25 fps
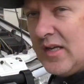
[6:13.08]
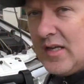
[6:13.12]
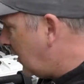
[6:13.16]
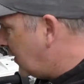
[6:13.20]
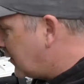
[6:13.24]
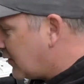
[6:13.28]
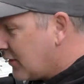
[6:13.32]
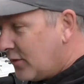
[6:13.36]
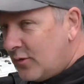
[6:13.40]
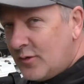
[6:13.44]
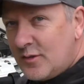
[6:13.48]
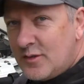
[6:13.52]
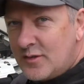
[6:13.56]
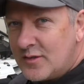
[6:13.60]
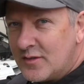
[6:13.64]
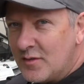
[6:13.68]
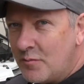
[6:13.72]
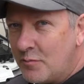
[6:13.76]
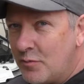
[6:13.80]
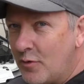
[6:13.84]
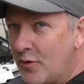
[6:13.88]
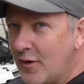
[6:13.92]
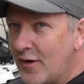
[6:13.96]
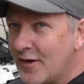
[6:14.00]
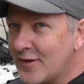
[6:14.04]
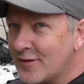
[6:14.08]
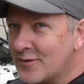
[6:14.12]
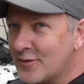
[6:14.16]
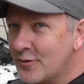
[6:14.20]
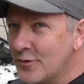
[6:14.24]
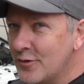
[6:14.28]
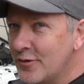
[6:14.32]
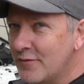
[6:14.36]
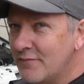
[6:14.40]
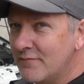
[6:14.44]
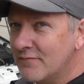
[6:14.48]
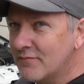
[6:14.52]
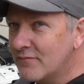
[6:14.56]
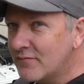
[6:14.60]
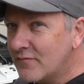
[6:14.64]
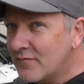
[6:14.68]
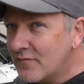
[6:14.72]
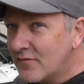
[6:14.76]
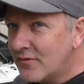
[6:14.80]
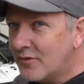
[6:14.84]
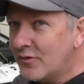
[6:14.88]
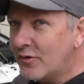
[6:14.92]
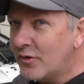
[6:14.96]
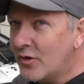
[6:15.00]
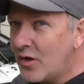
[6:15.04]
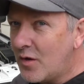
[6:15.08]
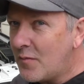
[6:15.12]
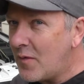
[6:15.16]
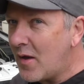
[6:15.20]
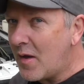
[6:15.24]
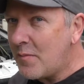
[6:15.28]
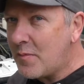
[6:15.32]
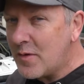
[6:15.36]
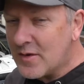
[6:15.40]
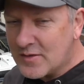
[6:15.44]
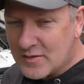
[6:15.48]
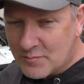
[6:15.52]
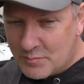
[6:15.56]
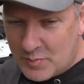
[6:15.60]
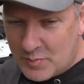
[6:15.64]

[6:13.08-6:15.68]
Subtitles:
and as long as the product's good, I'm happy as a